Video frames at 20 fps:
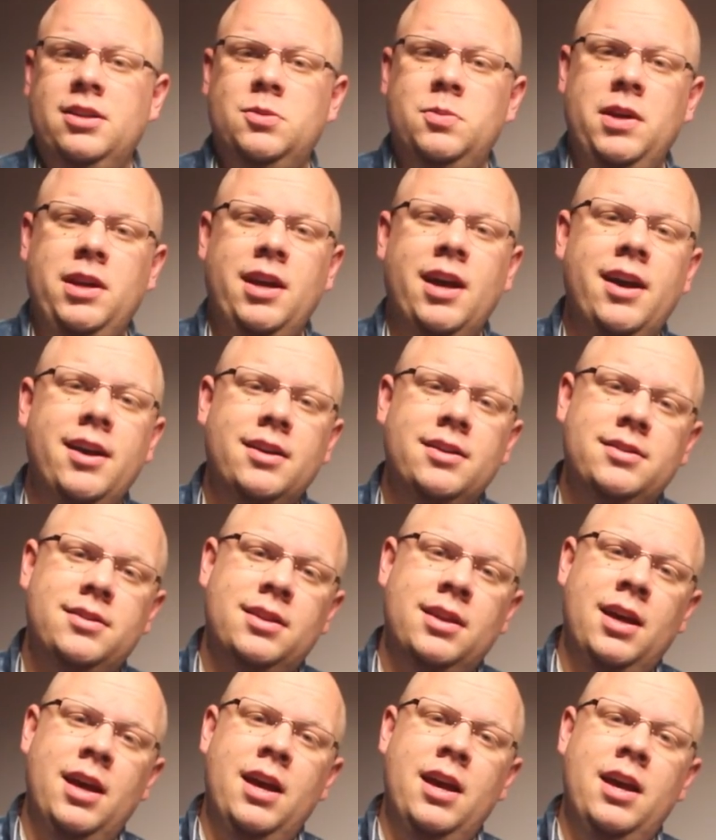is
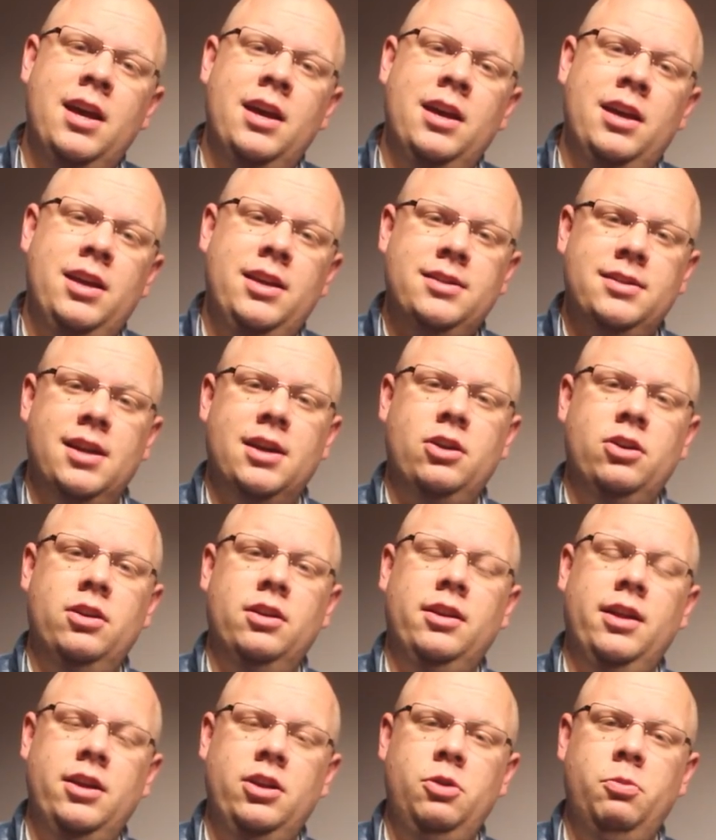because he's not
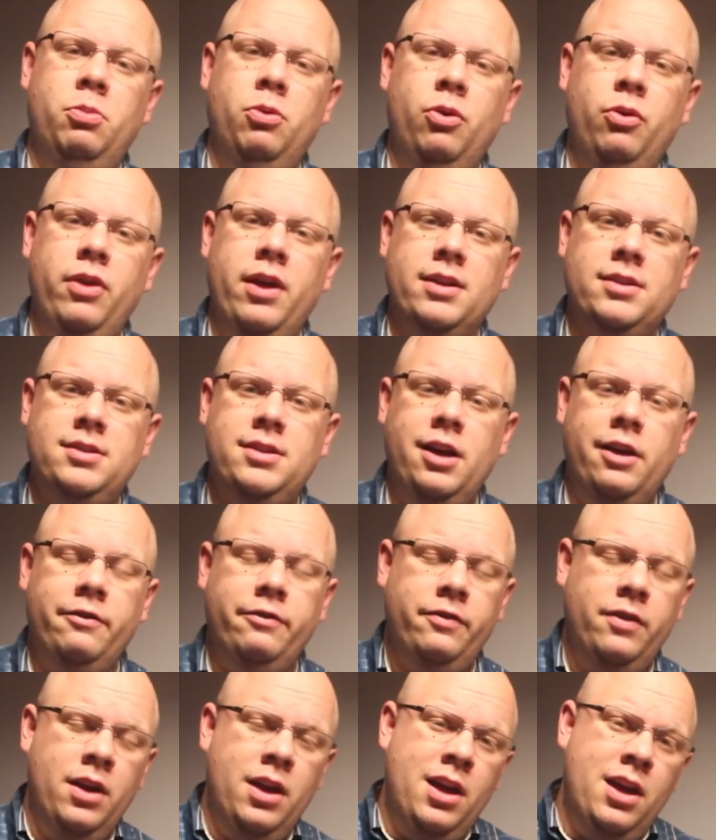going to let you pull that
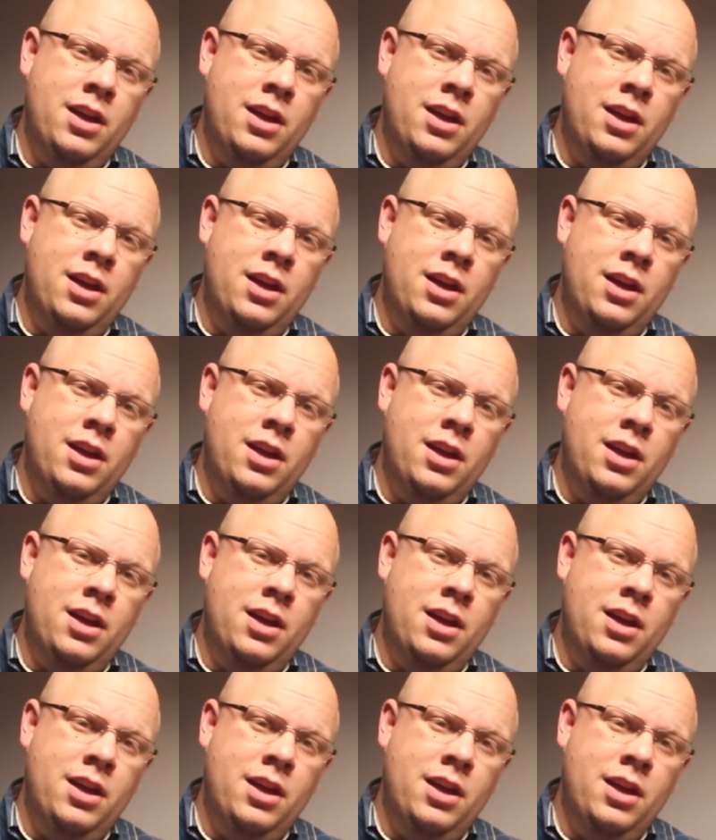stuff.